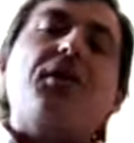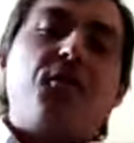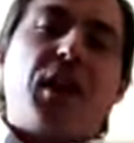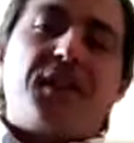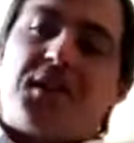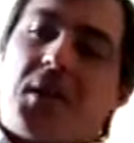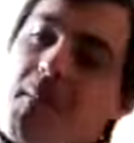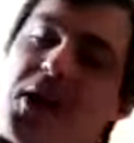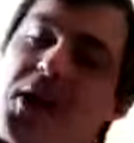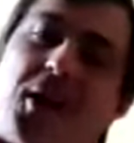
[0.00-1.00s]
friends,
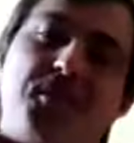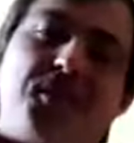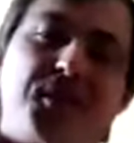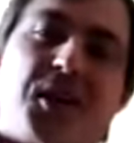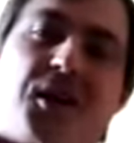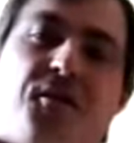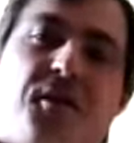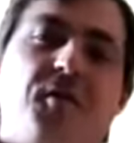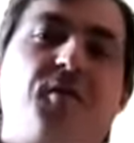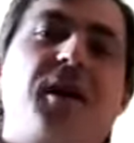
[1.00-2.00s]
pack up their stuff,
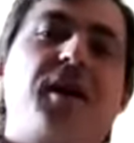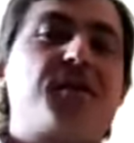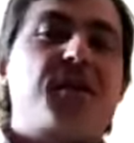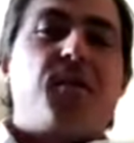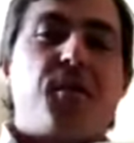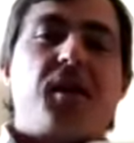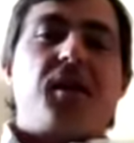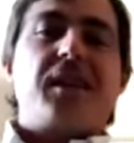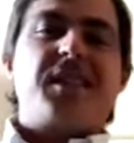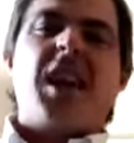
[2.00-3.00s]
and find something,
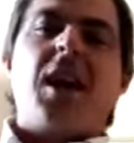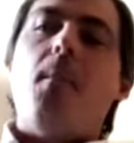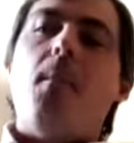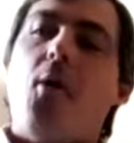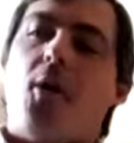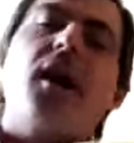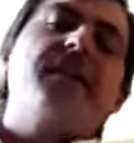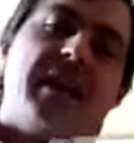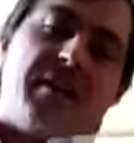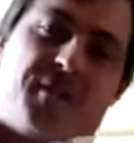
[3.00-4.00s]
let's say, more
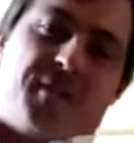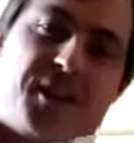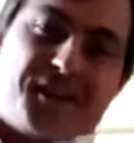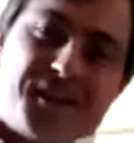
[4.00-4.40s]
definite.